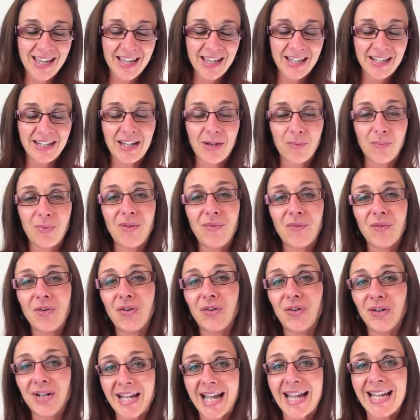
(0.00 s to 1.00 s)
Now, we've
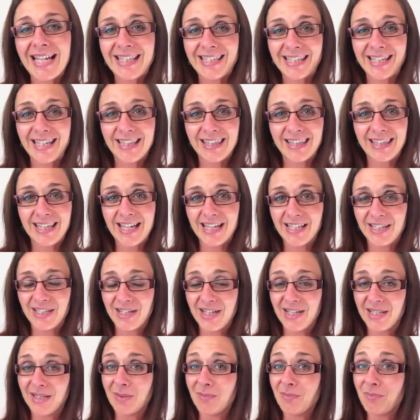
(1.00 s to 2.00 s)
created this
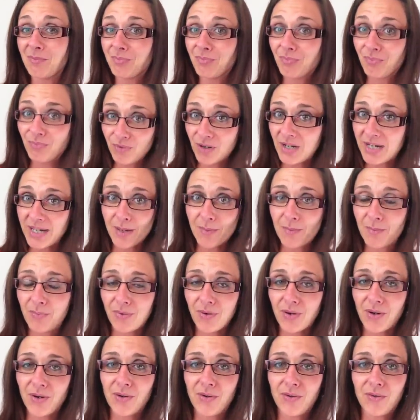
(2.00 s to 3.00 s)
and it's a brilliant
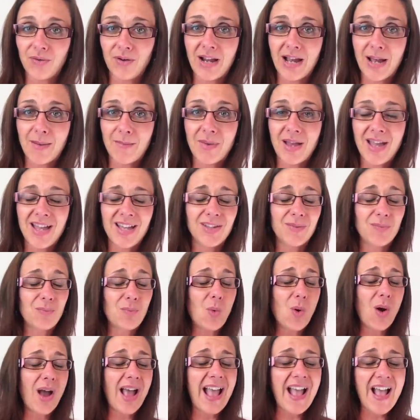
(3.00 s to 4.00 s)
program.
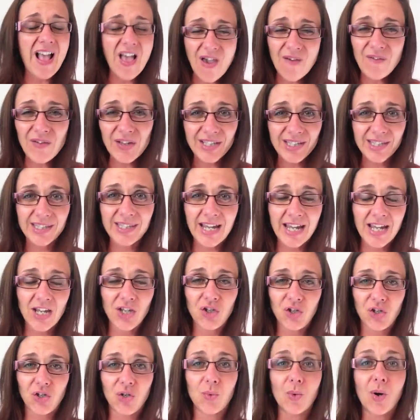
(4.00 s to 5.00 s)
Whatever
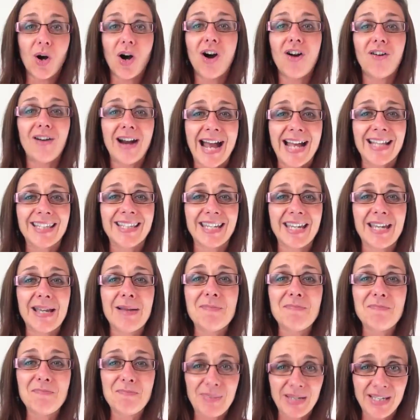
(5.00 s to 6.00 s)
stage you are at
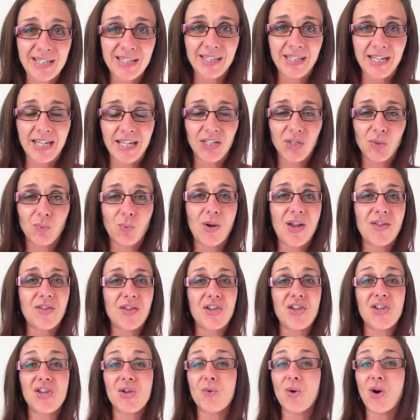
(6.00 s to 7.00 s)
in business, whether
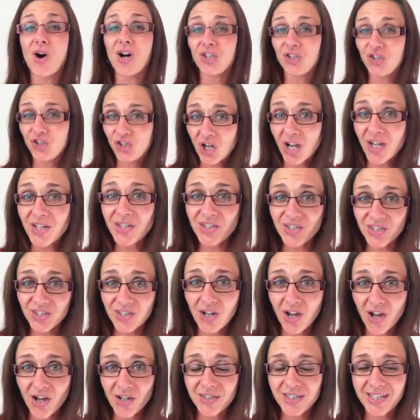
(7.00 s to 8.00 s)
you are just
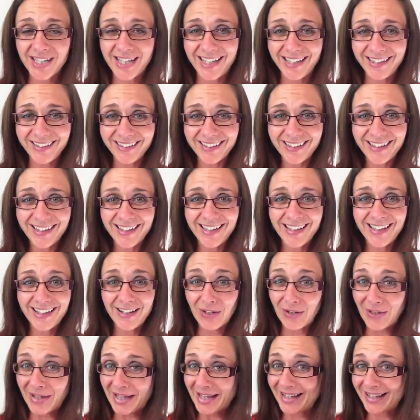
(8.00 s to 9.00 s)
starting
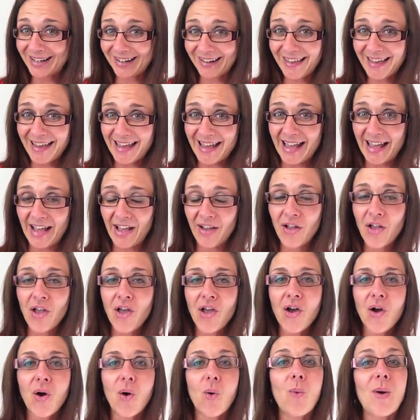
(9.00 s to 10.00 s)
like Claire,
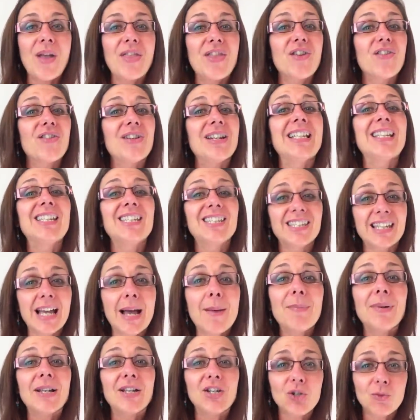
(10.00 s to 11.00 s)
or whether you're an
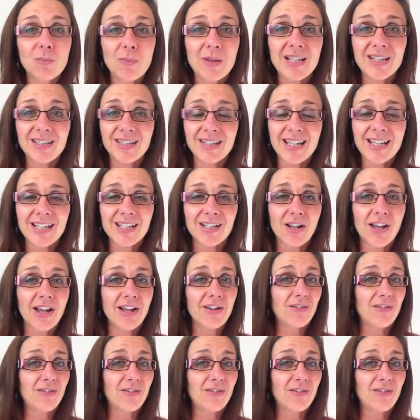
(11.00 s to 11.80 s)
established business like